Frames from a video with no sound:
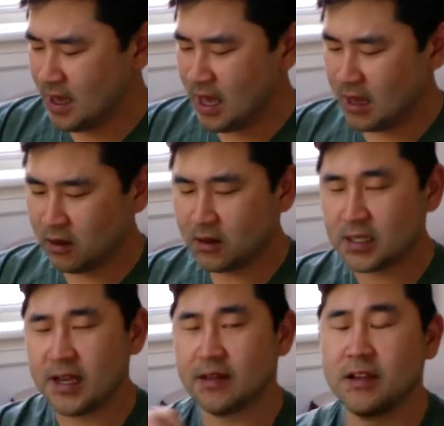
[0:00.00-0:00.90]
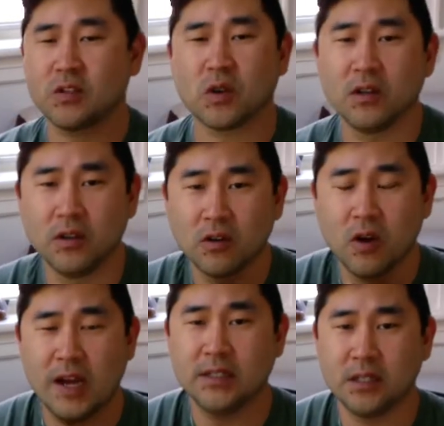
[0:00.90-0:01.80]
it looks like things were a little
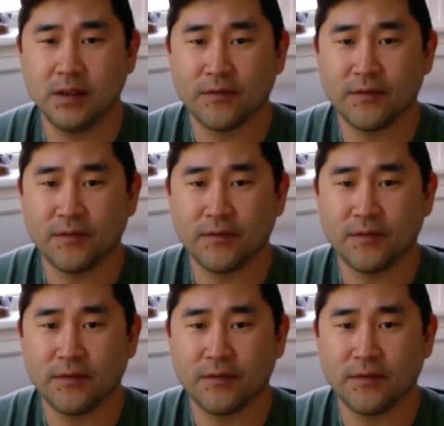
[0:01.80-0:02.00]
crazy